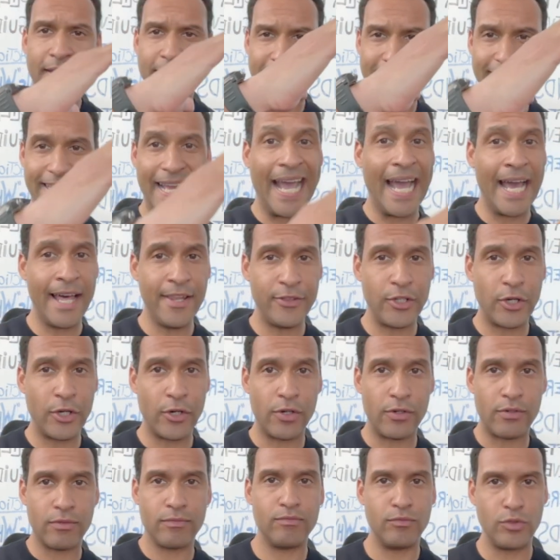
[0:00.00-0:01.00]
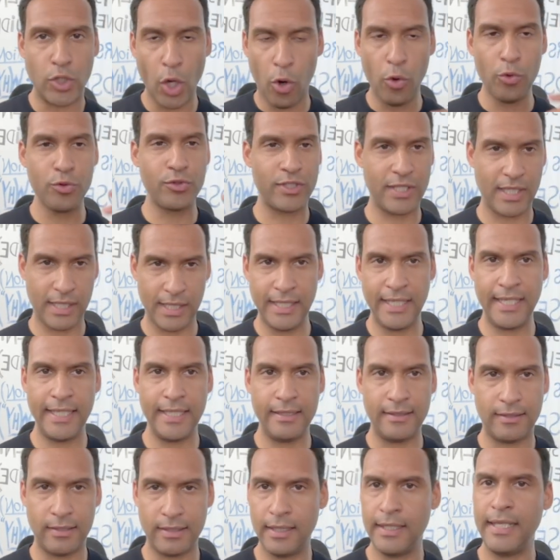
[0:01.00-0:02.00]
Gather those
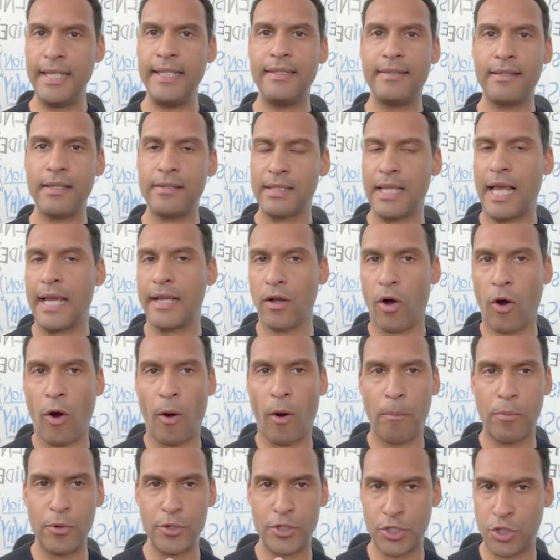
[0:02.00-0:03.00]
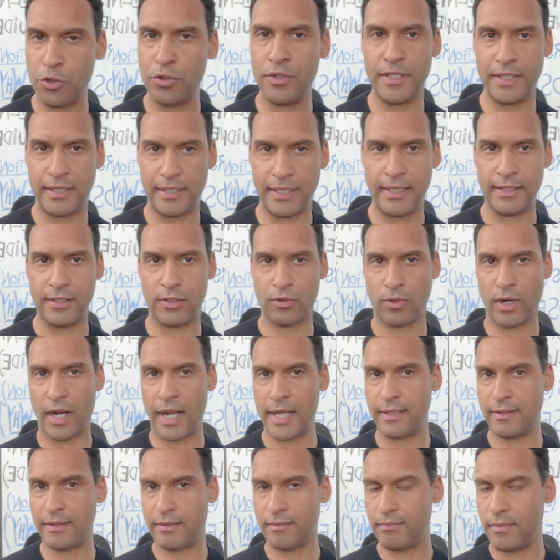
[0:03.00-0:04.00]
leads. Leads is like opportunities, right?
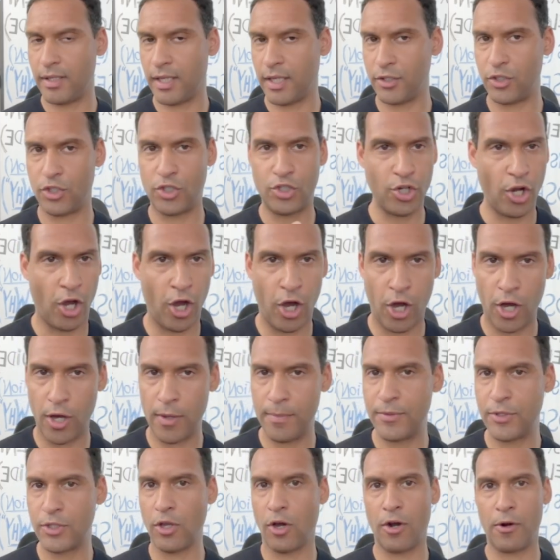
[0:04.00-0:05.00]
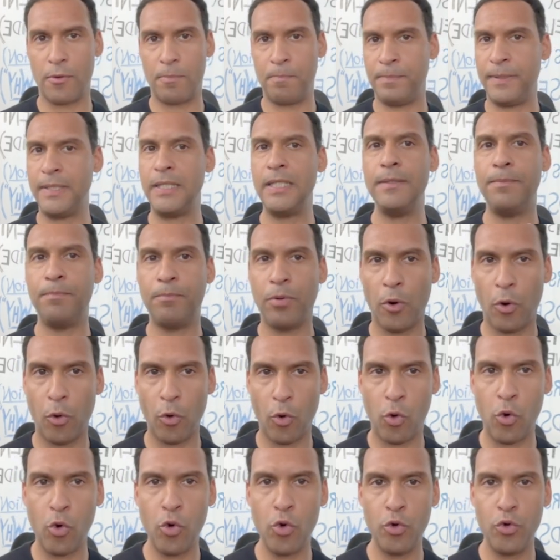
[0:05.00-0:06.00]
Jobs or people
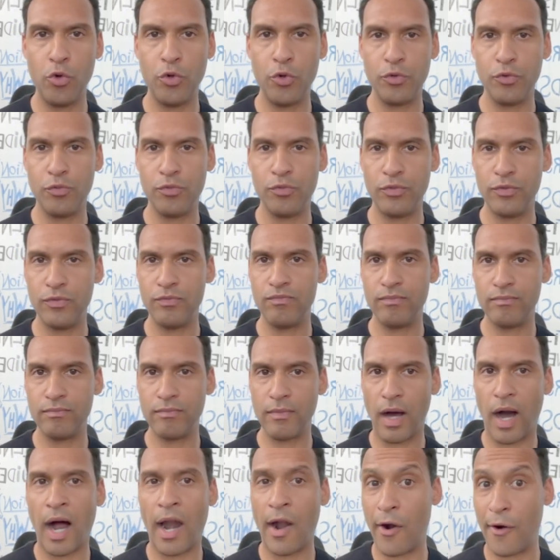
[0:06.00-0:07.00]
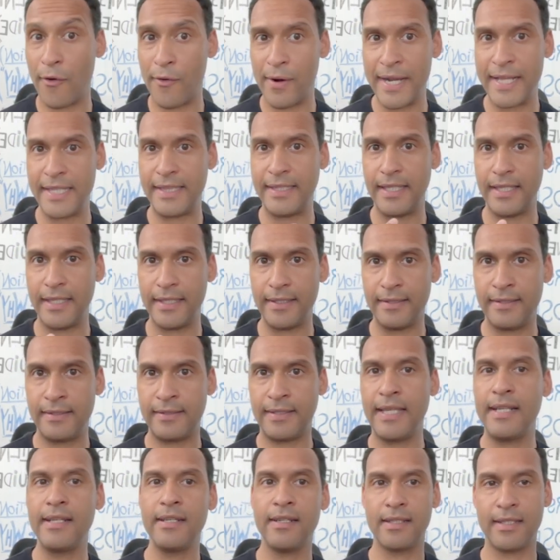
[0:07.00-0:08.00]
who are already
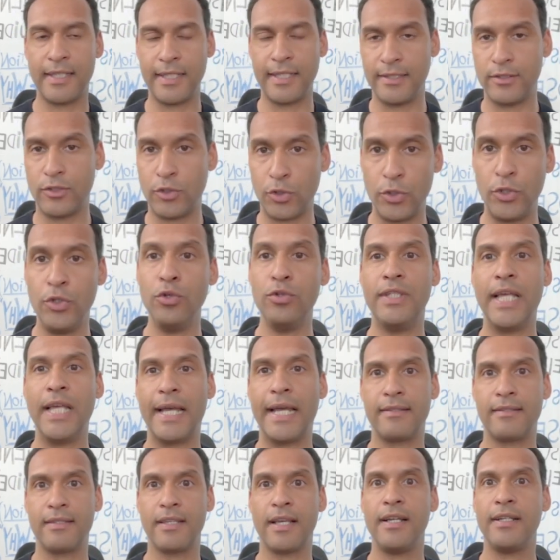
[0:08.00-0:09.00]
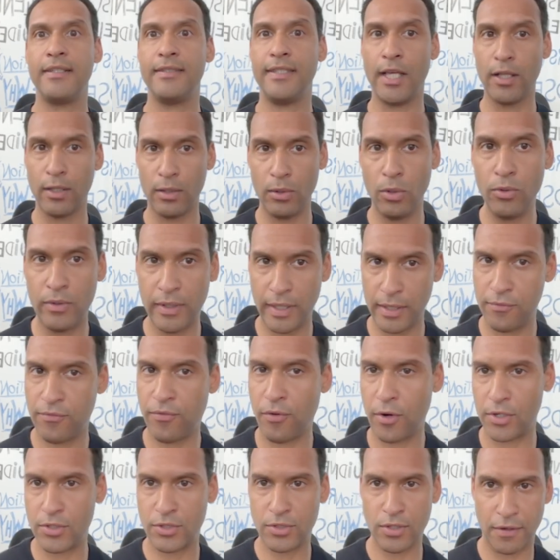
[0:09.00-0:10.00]
signaling to you that they're looking for
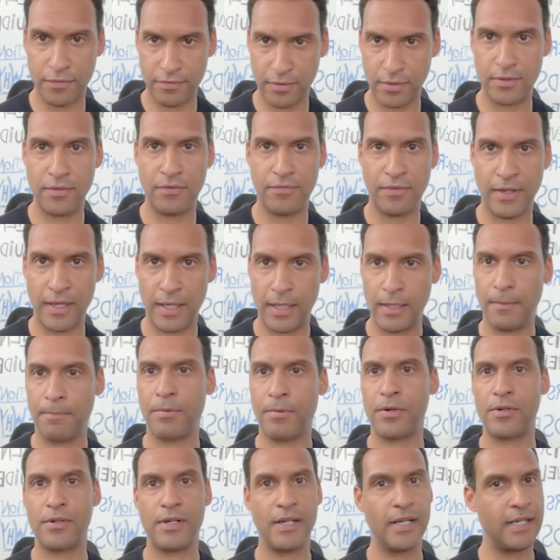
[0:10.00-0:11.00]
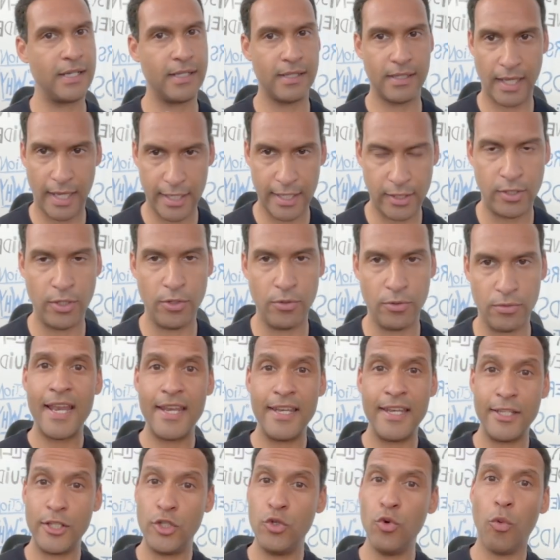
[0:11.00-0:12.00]
a software developer like you.
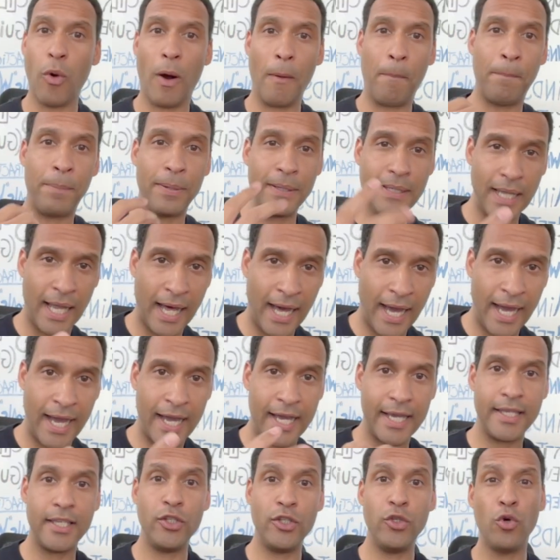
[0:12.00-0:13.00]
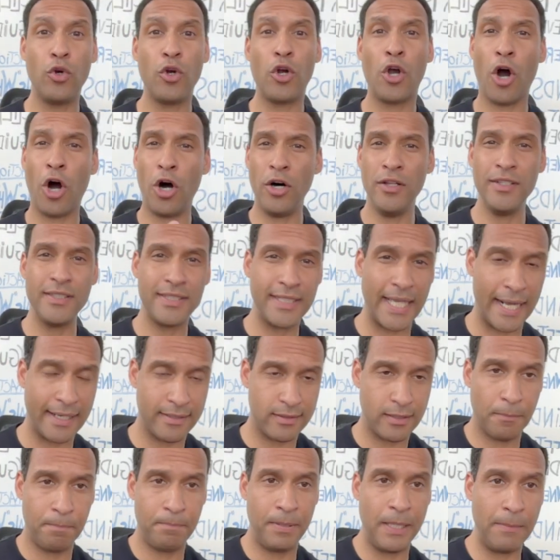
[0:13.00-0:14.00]
You apply, you contact the
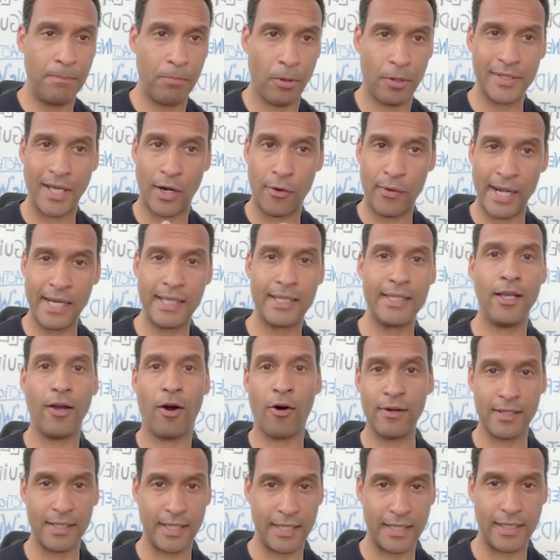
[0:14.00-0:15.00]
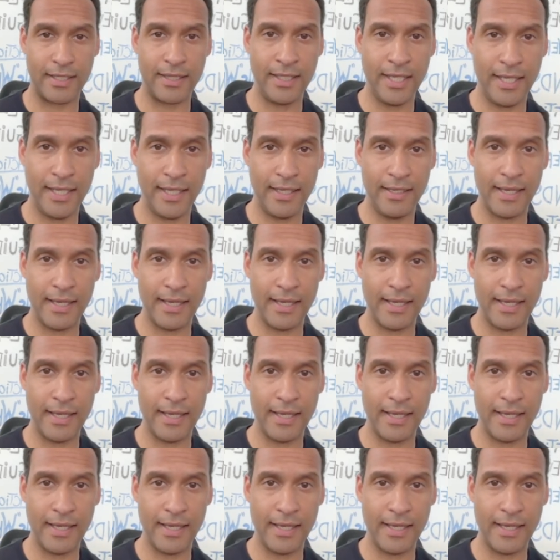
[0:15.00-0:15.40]
people directly on LinkedIn.